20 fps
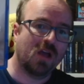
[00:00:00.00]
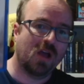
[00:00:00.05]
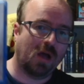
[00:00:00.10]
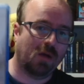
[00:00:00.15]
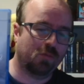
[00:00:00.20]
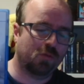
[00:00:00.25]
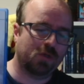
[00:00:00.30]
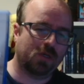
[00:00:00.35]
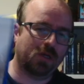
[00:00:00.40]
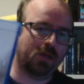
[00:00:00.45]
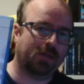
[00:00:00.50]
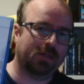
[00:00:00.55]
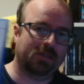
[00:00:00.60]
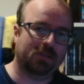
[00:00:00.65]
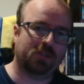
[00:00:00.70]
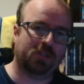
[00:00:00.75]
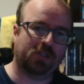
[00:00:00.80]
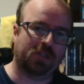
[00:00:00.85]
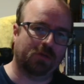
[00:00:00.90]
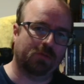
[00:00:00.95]
I would like the
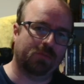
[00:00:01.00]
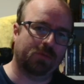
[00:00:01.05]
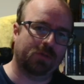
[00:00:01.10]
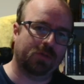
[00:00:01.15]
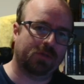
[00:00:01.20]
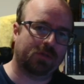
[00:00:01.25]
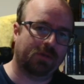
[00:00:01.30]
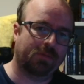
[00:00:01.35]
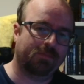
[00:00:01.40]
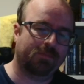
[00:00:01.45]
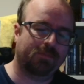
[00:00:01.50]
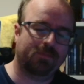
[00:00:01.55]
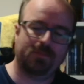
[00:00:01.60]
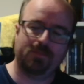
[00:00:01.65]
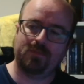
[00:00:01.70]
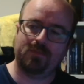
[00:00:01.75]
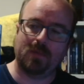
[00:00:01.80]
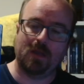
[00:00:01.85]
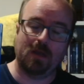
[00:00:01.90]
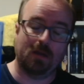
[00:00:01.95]
Steelbook
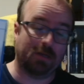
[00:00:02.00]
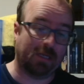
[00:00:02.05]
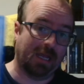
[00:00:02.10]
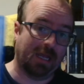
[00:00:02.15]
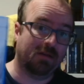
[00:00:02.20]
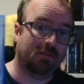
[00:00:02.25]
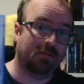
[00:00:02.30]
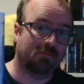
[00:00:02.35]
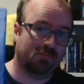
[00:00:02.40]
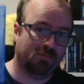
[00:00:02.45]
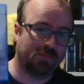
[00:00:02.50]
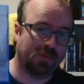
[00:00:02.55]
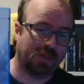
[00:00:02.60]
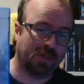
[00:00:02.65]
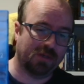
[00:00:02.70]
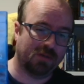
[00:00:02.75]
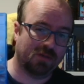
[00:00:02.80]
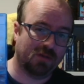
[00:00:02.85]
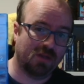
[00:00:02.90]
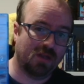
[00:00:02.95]
again,
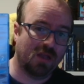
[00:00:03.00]
but